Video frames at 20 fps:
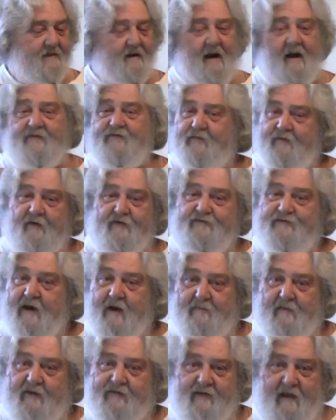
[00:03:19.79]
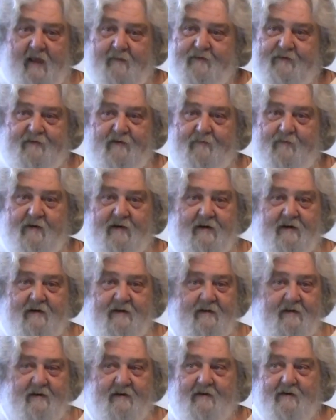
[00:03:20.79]
That's the first time that's happened to me in
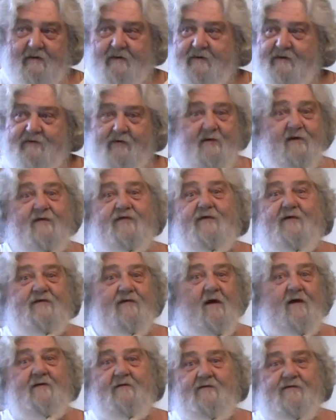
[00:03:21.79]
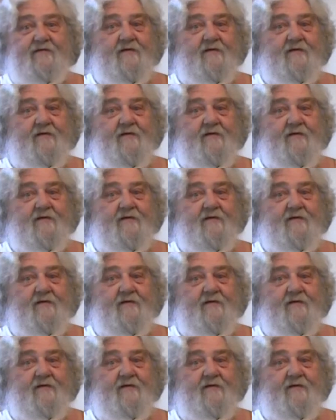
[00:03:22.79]
2,600